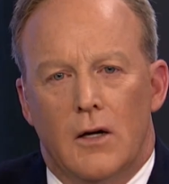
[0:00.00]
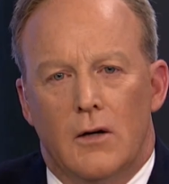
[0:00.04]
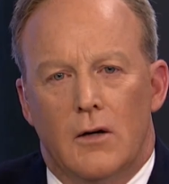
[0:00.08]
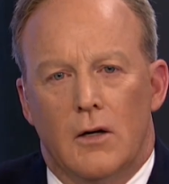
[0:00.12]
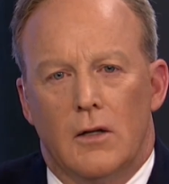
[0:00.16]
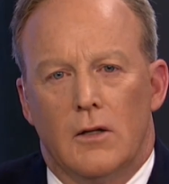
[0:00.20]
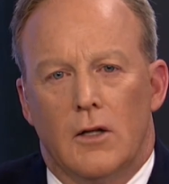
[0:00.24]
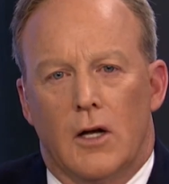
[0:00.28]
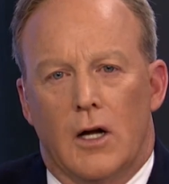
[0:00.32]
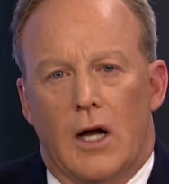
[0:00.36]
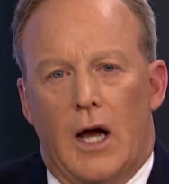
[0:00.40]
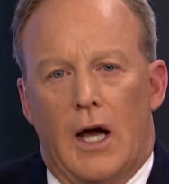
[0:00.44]

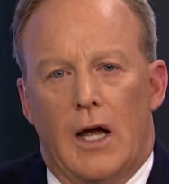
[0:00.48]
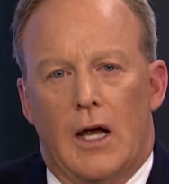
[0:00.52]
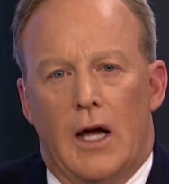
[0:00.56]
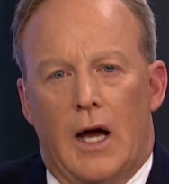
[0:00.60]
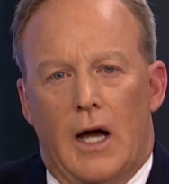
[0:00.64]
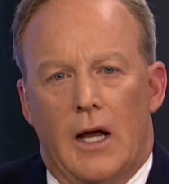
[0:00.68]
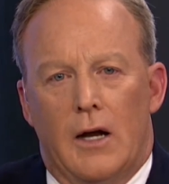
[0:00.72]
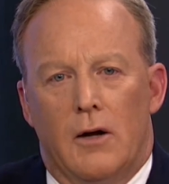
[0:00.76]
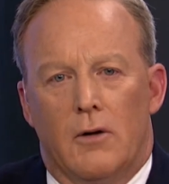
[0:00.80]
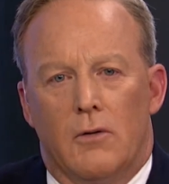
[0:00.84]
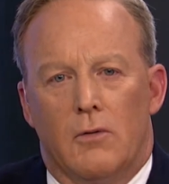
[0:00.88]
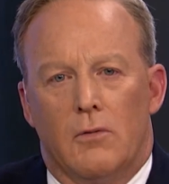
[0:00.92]
Well, look,
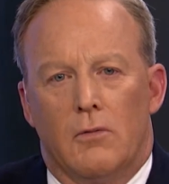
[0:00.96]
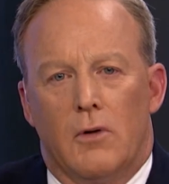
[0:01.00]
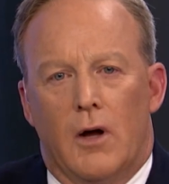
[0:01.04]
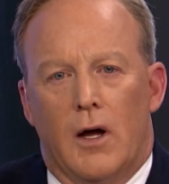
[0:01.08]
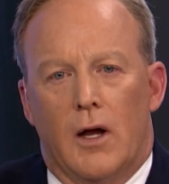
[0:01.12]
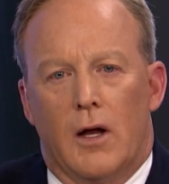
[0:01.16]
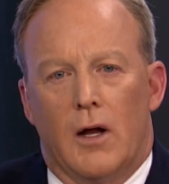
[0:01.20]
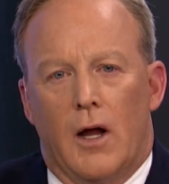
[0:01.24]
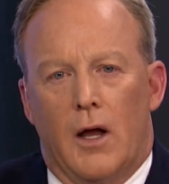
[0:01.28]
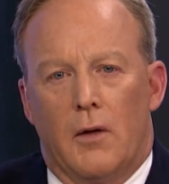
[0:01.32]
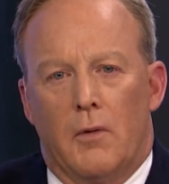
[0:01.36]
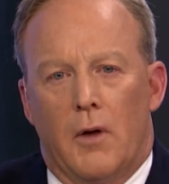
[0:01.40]

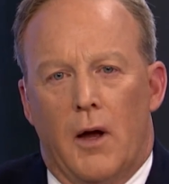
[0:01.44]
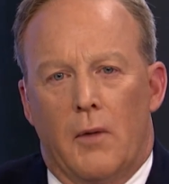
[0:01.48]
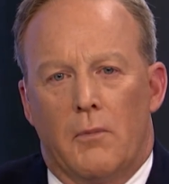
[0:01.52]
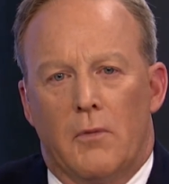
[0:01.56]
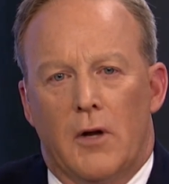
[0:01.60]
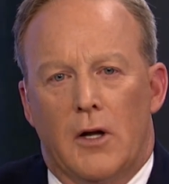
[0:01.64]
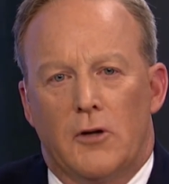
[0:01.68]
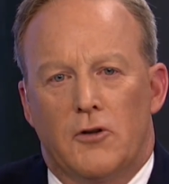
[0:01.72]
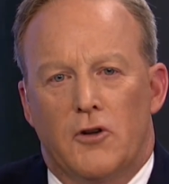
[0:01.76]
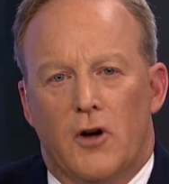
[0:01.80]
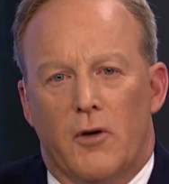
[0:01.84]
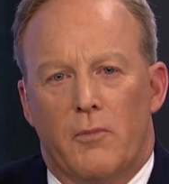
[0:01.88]
I'm
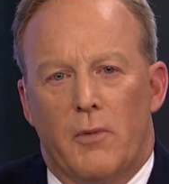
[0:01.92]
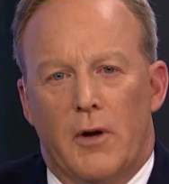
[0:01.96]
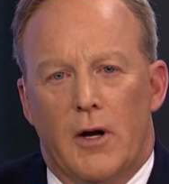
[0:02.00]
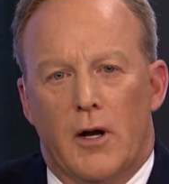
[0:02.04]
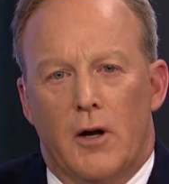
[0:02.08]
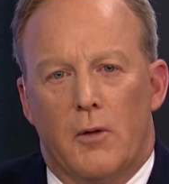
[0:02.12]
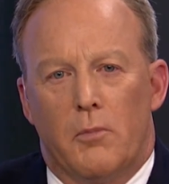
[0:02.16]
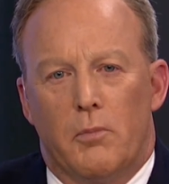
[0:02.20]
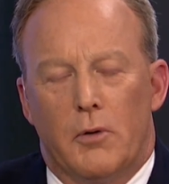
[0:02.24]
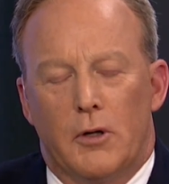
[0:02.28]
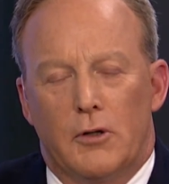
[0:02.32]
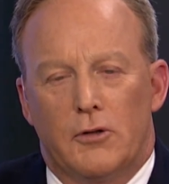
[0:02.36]
not sure. I've been
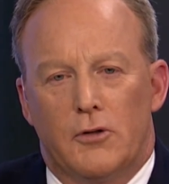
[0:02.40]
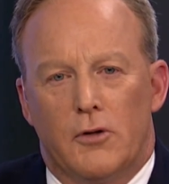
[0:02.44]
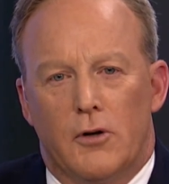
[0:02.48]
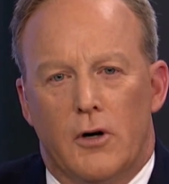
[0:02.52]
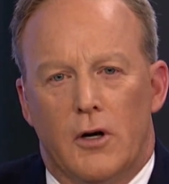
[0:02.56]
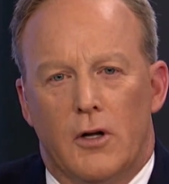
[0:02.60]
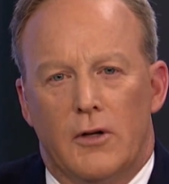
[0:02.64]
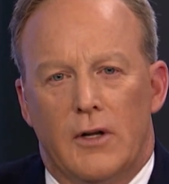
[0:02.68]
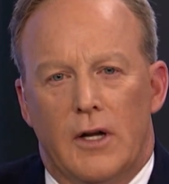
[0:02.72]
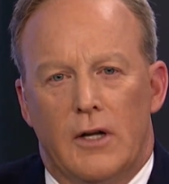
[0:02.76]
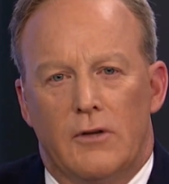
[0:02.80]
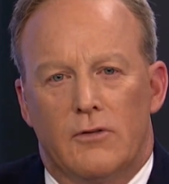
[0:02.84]
on a book
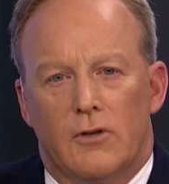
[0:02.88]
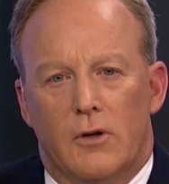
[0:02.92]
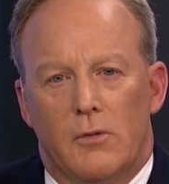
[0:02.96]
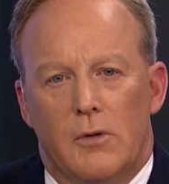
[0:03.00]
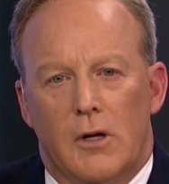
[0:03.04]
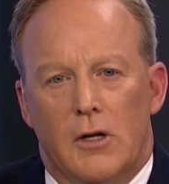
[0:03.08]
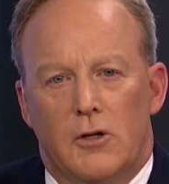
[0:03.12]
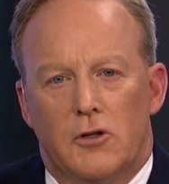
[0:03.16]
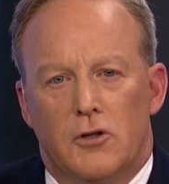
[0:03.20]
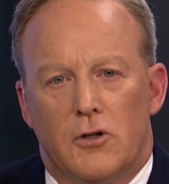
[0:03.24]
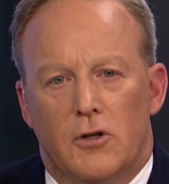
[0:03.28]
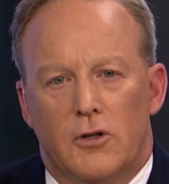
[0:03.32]
tour all day, so I'm
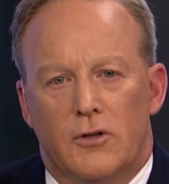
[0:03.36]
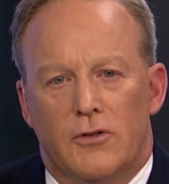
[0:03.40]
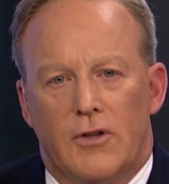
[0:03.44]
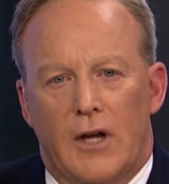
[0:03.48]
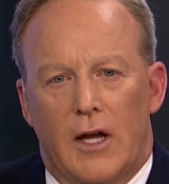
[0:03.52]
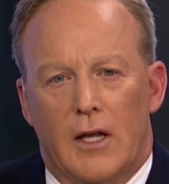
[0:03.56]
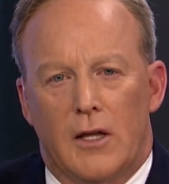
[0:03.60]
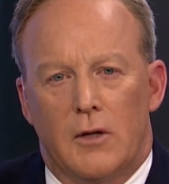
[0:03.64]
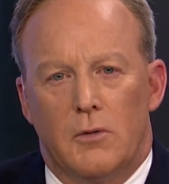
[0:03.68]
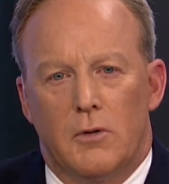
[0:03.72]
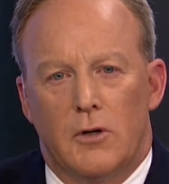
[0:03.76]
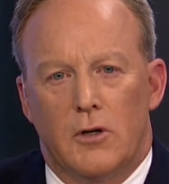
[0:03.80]
not sure
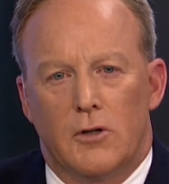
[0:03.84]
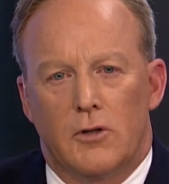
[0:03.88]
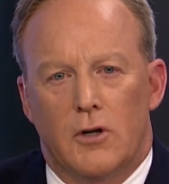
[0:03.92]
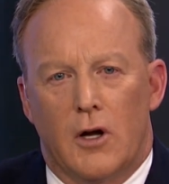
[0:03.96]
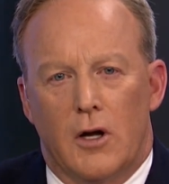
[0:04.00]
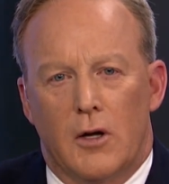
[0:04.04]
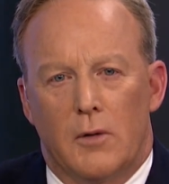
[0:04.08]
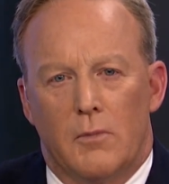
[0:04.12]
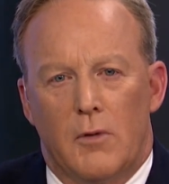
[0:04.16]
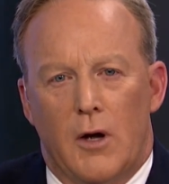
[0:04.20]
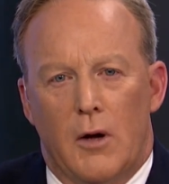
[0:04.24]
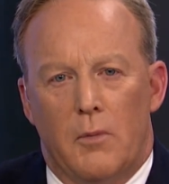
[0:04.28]
exactly what you're
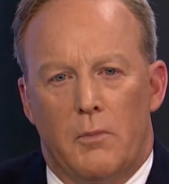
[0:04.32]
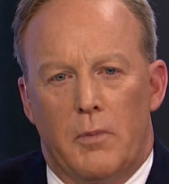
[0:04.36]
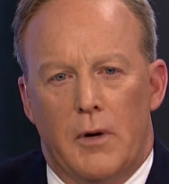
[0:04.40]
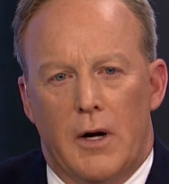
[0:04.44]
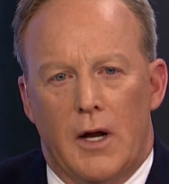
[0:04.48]
talking about.